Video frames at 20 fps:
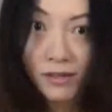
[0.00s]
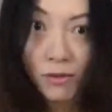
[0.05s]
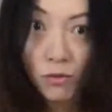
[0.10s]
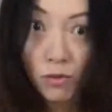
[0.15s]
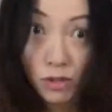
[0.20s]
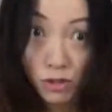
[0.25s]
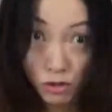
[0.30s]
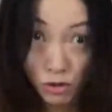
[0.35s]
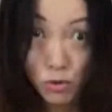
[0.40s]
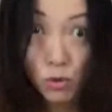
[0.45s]

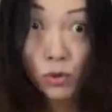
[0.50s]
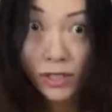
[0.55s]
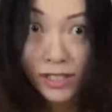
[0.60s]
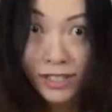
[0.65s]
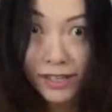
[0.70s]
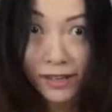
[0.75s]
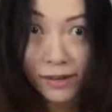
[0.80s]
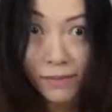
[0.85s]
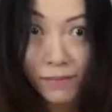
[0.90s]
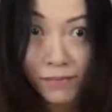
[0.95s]
was
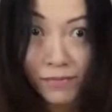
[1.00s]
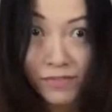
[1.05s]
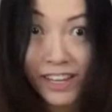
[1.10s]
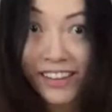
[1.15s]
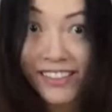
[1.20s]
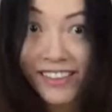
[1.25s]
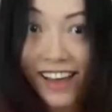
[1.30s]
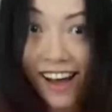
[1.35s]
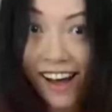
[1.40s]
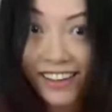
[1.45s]
shorter
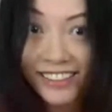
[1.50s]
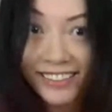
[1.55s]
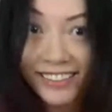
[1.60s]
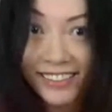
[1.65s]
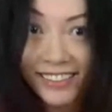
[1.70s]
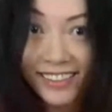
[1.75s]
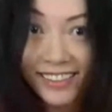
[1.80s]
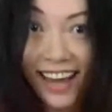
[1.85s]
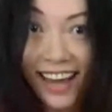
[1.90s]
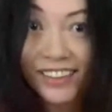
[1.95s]
than the other.
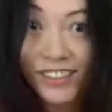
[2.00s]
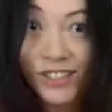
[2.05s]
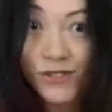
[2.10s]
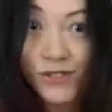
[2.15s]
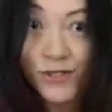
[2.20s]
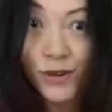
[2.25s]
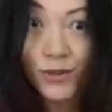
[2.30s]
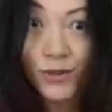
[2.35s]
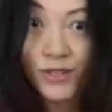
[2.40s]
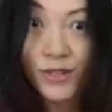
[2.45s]
And it
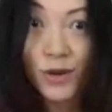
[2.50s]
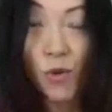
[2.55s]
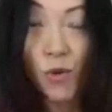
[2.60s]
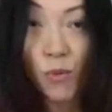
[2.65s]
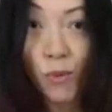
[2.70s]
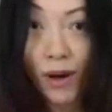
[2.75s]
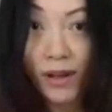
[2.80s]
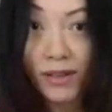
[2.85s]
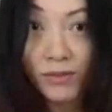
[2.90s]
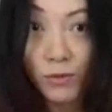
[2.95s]
showed
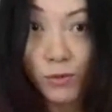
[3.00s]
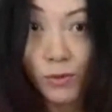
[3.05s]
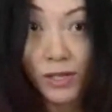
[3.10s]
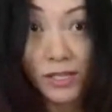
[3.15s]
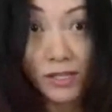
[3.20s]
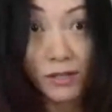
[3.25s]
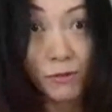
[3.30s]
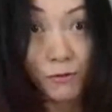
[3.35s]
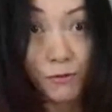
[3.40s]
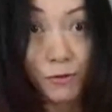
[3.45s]
one was
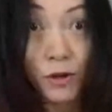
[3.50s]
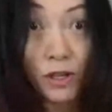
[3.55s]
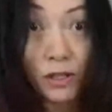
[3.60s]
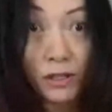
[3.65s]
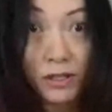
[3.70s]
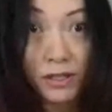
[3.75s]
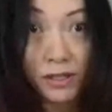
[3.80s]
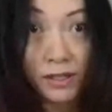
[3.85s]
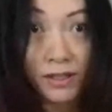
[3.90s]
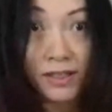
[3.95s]
the foot,
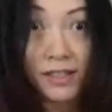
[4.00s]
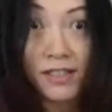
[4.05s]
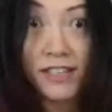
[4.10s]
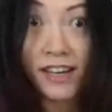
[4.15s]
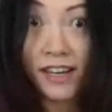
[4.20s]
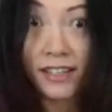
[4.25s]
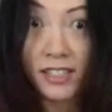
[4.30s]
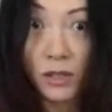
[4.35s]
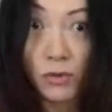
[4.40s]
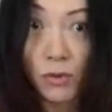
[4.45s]
the
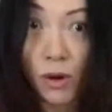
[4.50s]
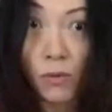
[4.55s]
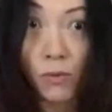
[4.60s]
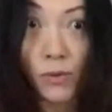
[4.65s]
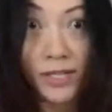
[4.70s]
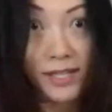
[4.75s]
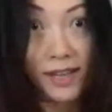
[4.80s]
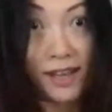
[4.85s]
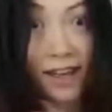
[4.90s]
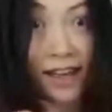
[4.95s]
other one
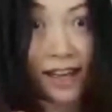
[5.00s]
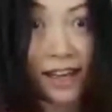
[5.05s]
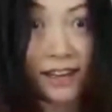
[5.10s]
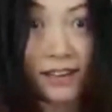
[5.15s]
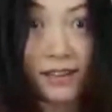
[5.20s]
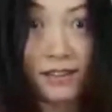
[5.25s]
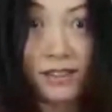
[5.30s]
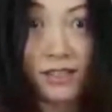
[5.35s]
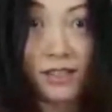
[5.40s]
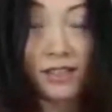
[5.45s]
was the
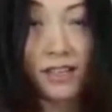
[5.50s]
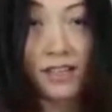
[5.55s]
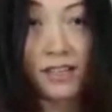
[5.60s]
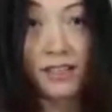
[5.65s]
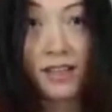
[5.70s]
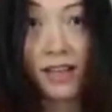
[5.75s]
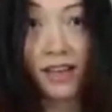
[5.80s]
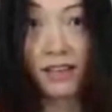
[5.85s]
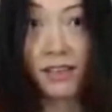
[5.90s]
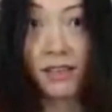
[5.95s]
hand. It's
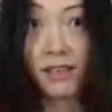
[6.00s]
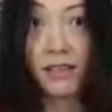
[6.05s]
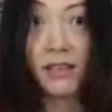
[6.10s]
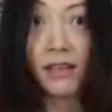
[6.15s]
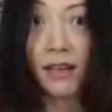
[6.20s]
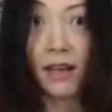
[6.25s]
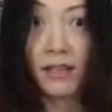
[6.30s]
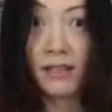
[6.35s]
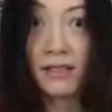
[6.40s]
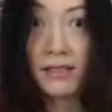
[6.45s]
like
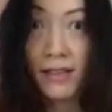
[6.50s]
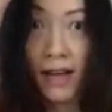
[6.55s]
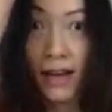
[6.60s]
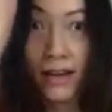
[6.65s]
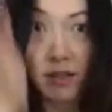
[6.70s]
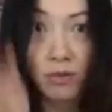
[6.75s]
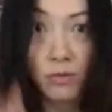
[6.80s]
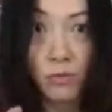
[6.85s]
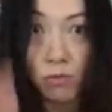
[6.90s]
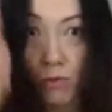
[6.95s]
a
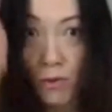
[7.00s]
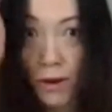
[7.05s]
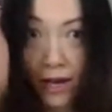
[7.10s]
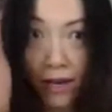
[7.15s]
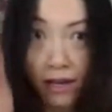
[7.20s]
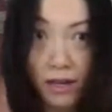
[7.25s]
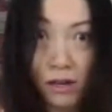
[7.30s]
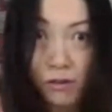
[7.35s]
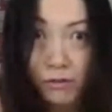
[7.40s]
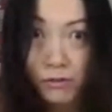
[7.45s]
side
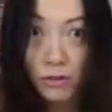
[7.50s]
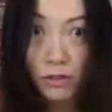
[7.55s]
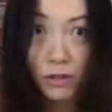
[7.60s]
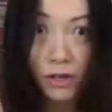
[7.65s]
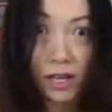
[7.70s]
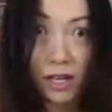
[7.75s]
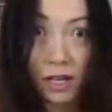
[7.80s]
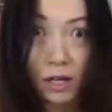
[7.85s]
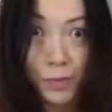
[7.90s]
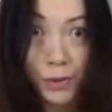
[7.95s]
way of
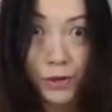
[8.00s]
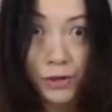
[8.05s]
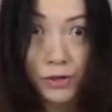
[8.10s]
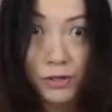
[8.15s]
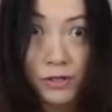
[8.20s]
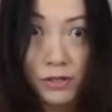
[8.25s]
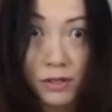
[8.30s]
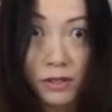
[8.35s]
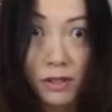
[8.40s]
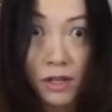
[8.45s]
looking at a
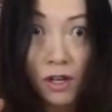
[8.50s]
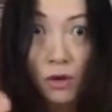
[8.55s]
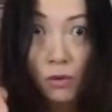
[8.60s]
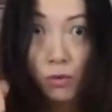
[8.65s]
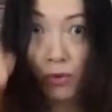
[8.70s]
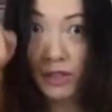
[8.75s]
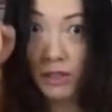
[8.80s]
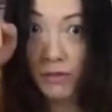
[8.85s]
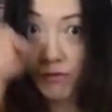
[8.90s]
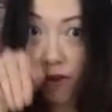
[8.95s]
person
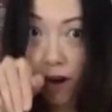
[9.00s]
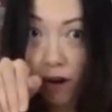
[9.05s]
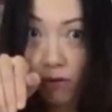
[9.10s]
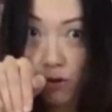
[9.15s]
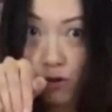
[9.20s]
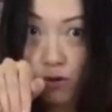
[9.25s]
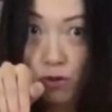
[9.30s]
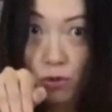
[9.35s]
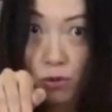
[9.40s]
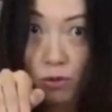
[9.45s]
with a very
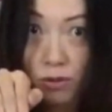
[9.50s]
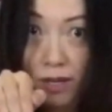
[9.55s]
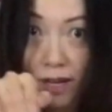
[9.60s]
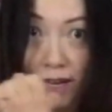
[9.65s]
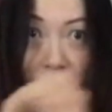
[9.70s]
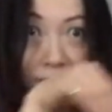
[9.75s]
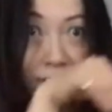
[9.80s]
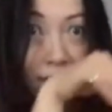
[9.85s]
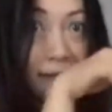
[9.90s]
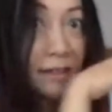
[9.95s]
short
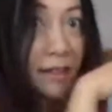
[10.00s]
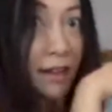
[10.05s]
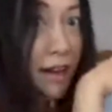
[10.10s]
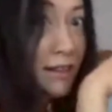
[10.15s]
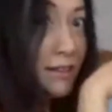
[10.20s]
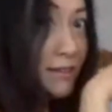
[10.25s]
hand like that,